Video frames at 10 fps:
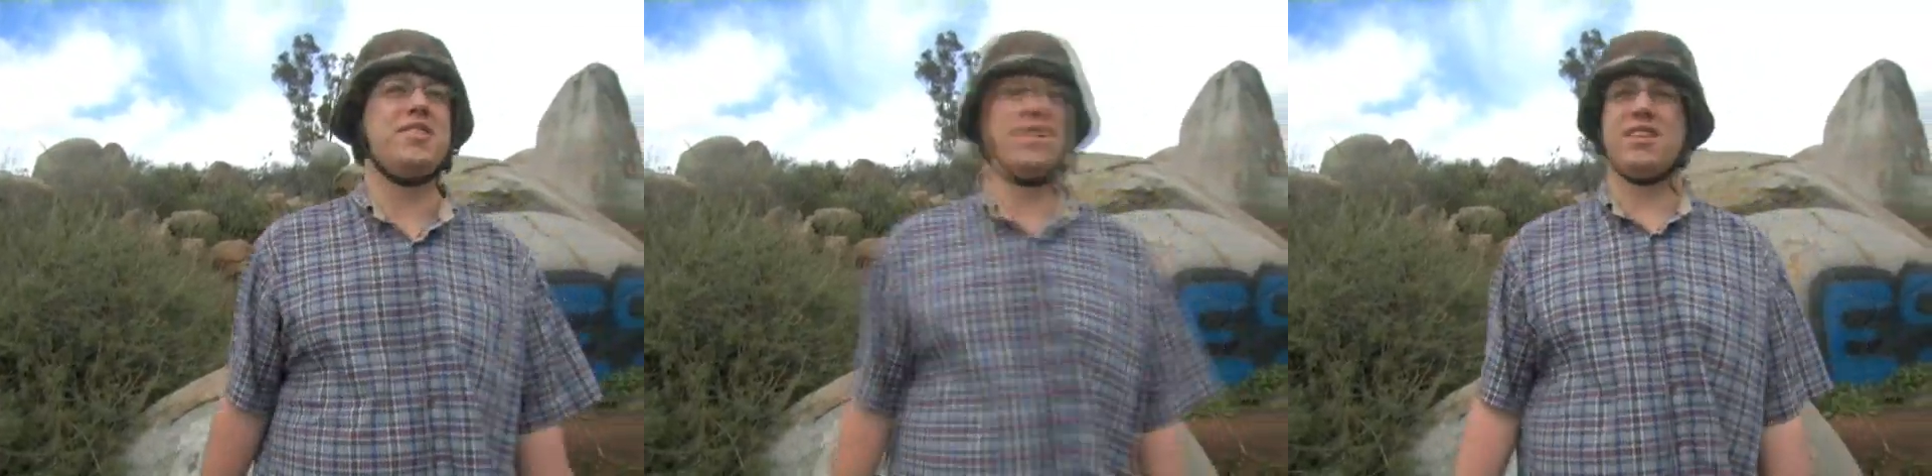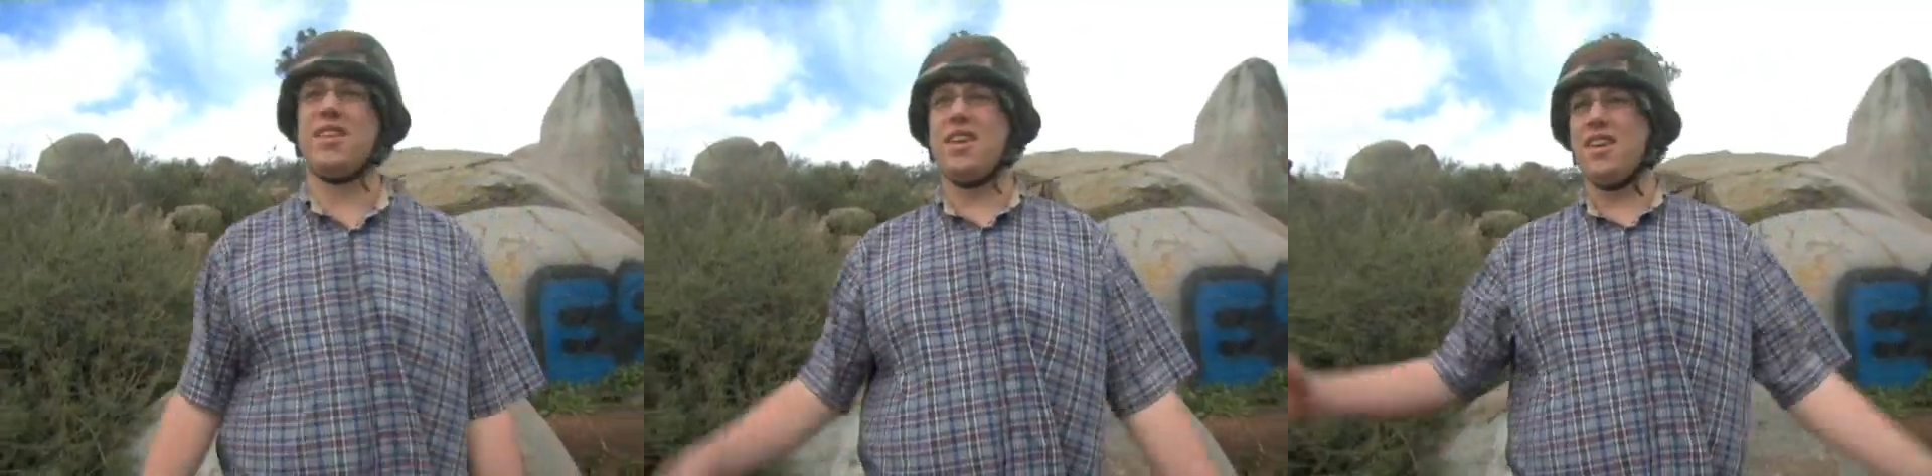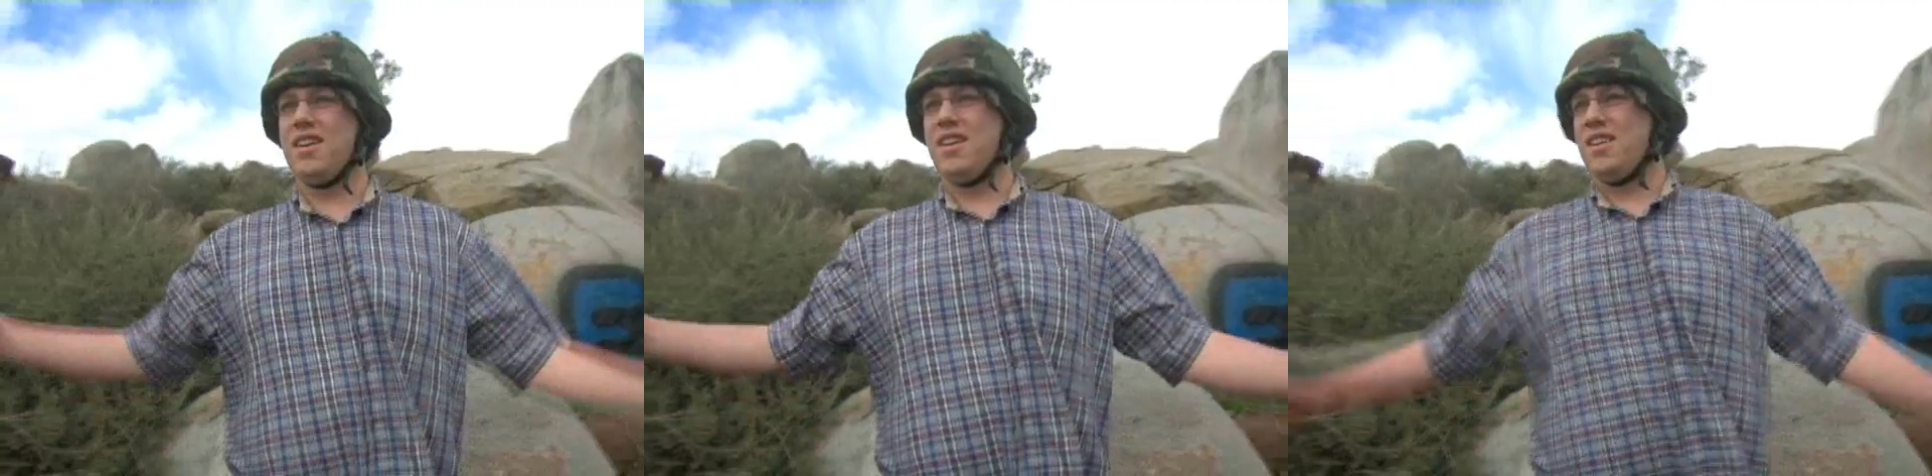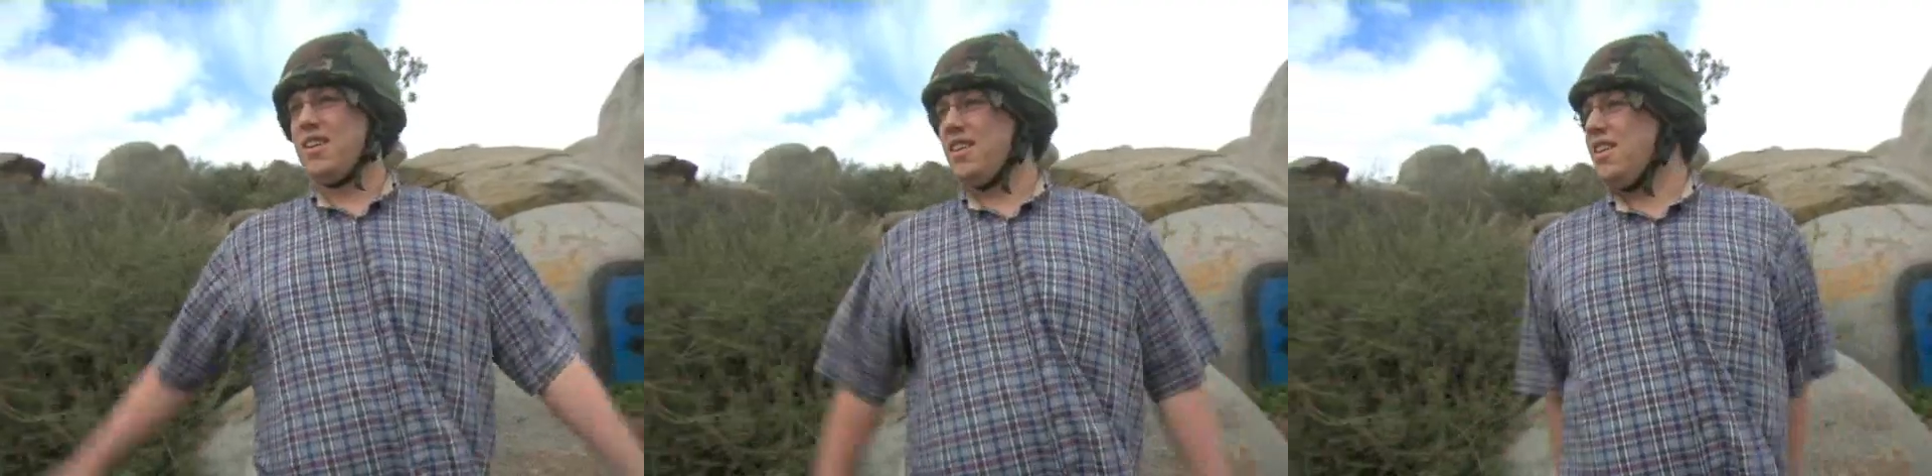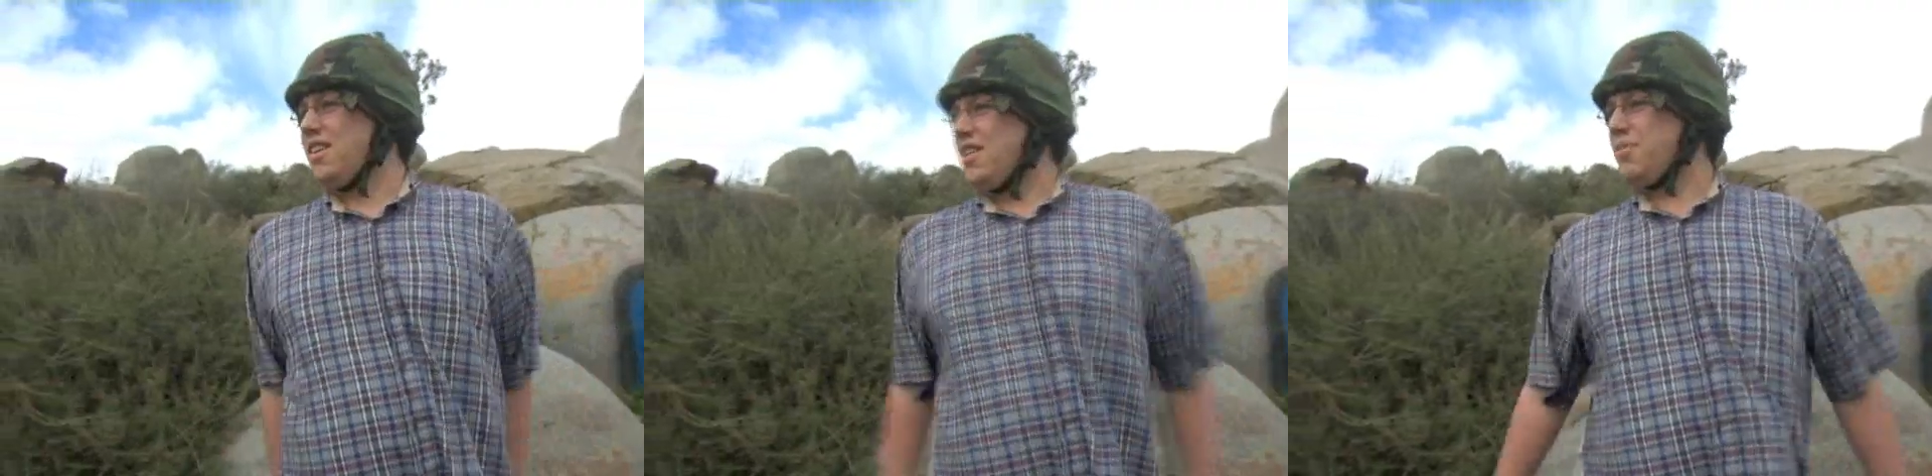and
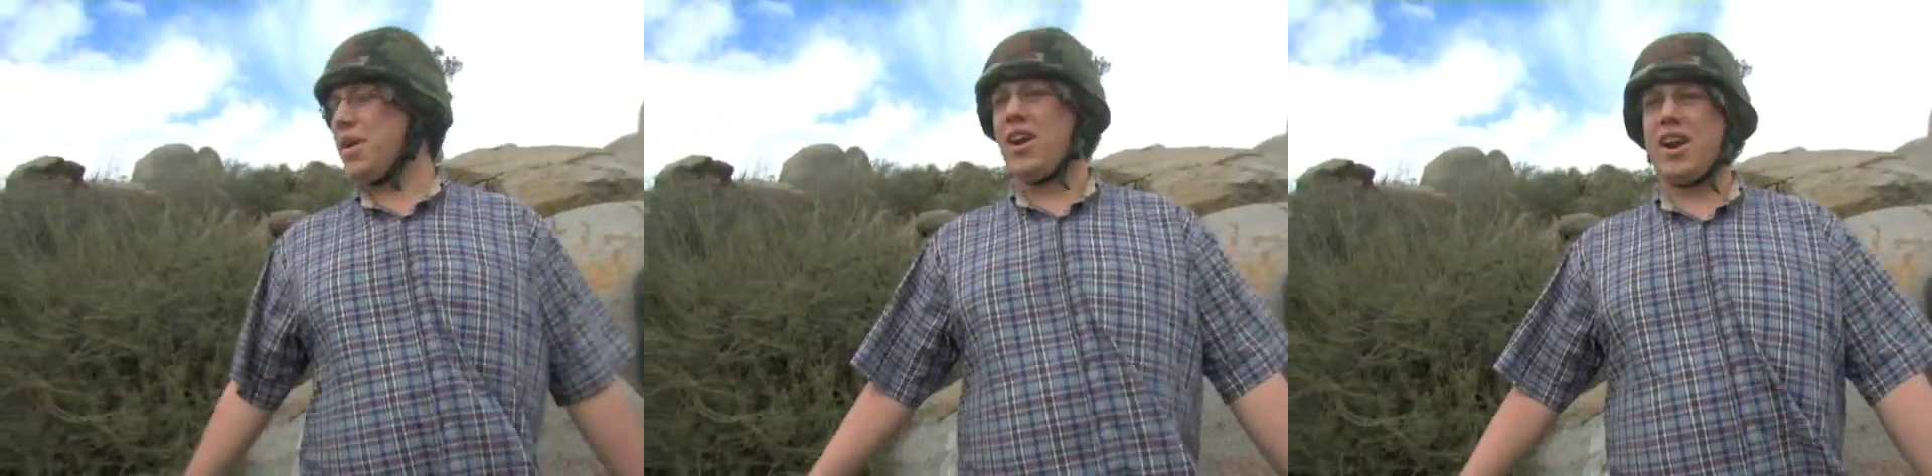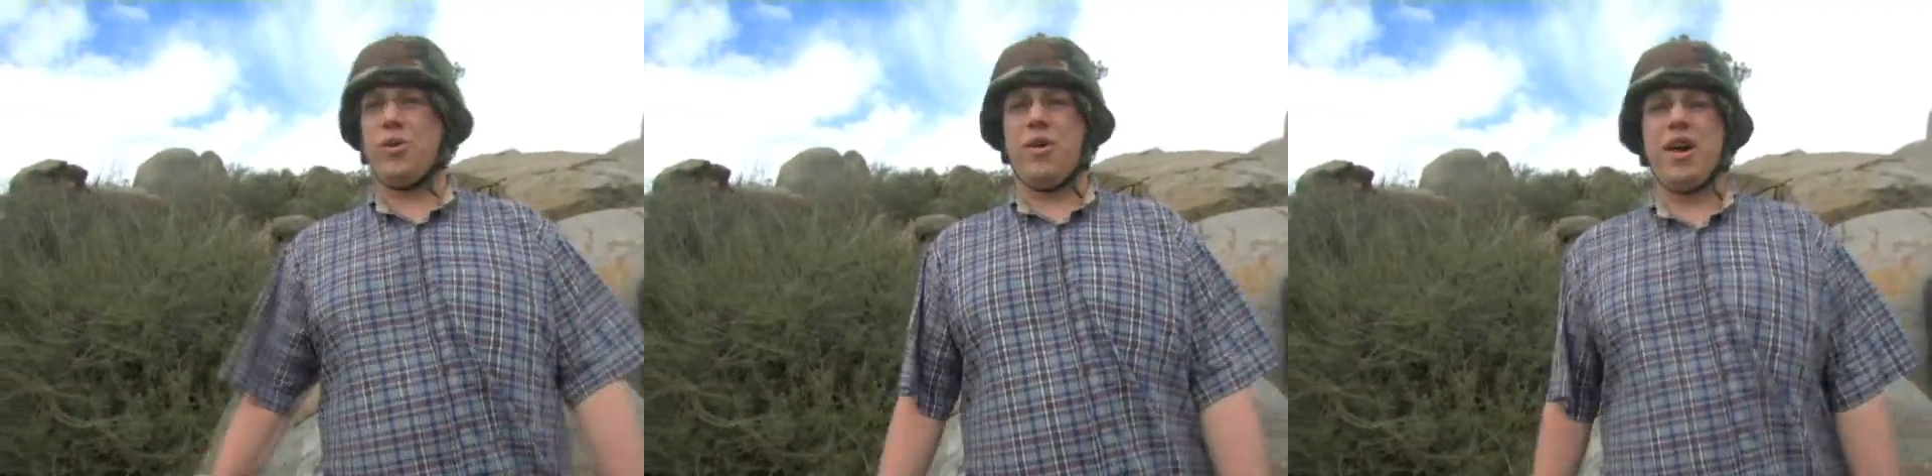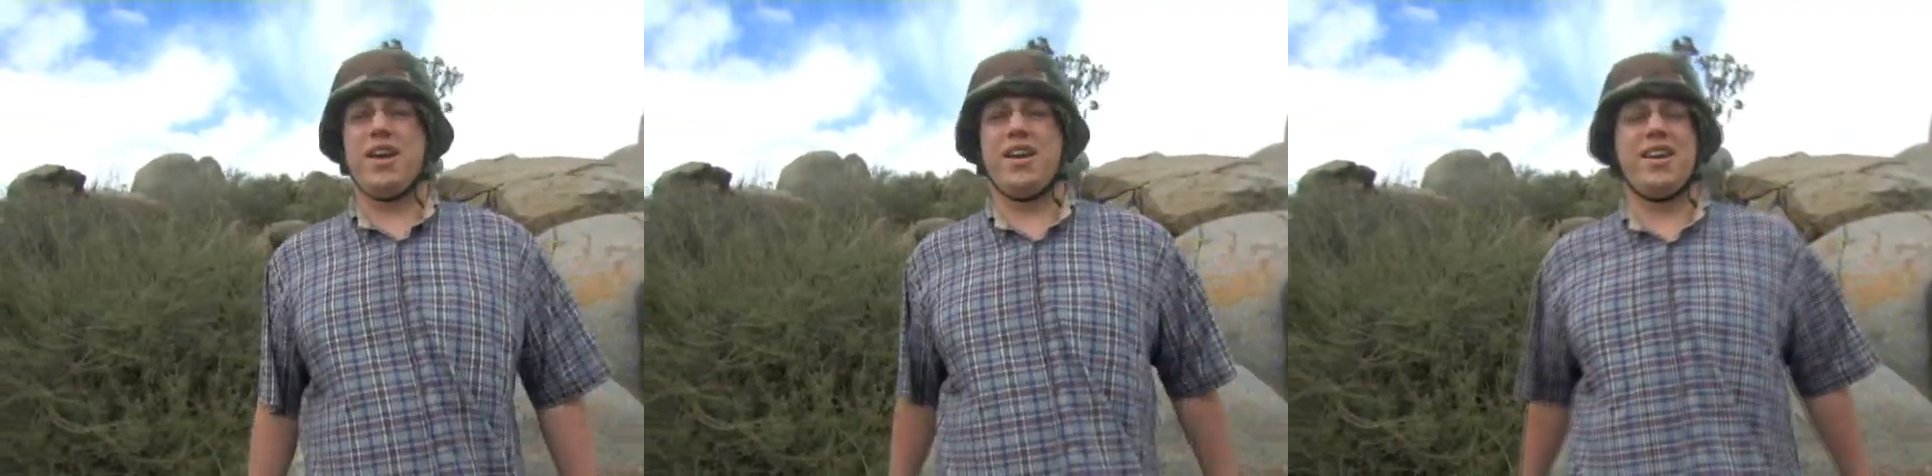it's been kind of quiet.